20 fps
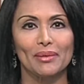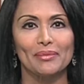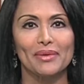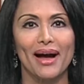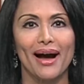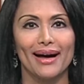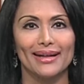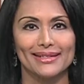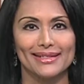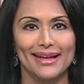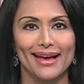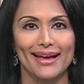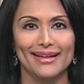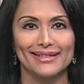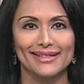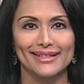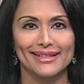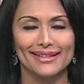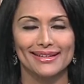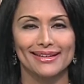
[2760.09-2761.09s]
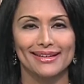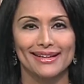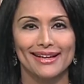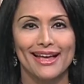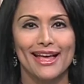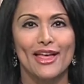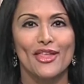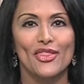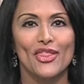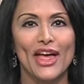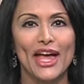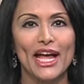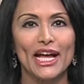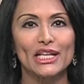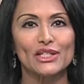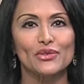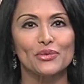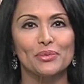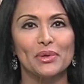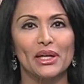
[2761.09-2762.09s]
content.
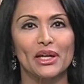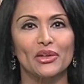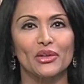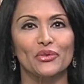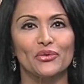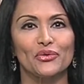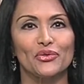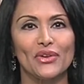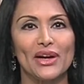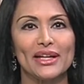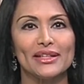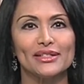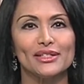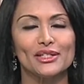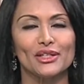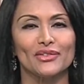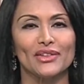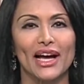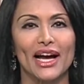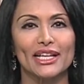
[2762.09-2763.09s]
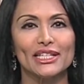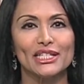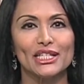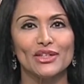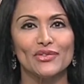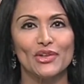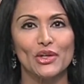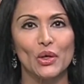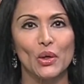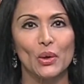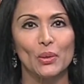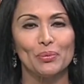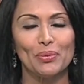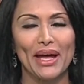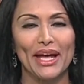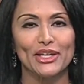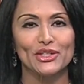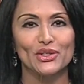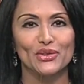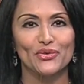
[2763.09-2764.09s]
Thanks for becoming friends of the ITV Gold
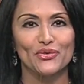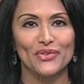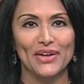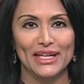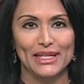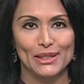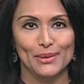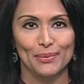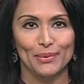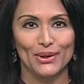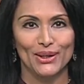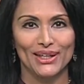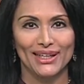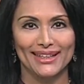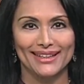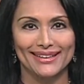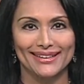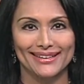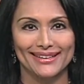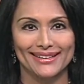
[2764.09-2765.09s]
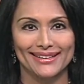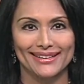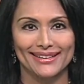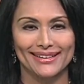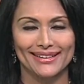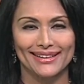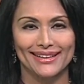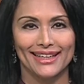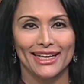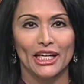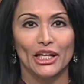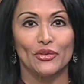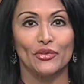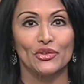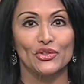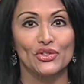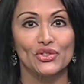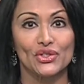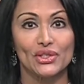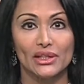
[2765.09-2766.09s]
page on Facebook. If
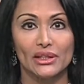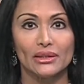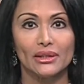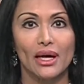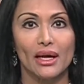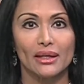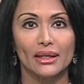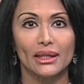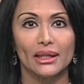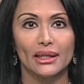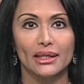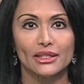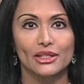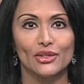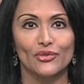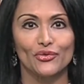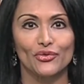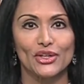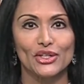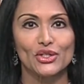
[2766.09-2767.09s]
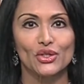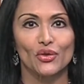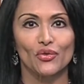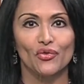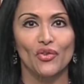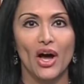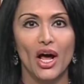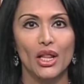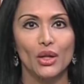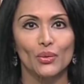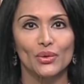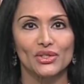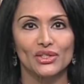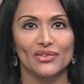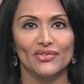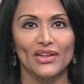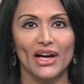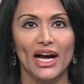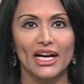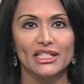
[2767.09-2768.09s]
you're still not in the list of friends or followers
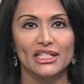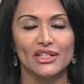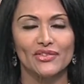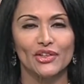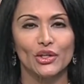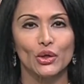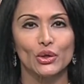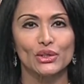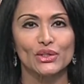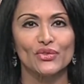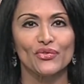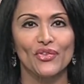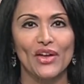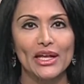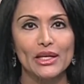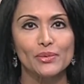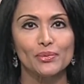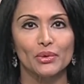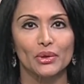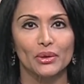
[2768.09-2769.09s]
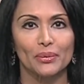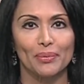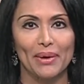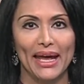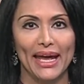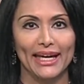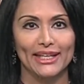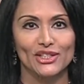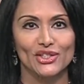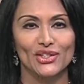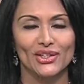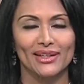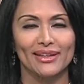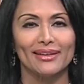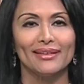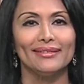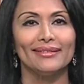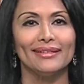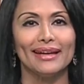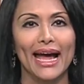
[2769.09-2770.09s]
of the ITV Gold's Facebook page,
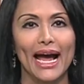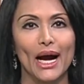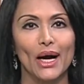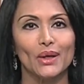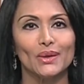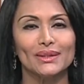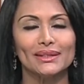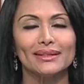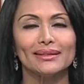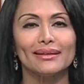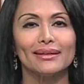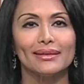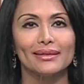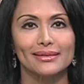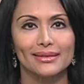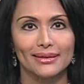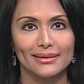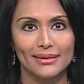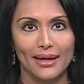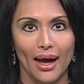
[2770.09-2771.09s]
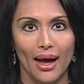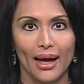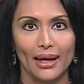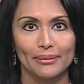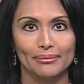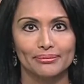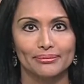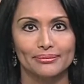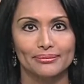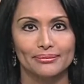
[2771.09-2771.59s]
now is the time.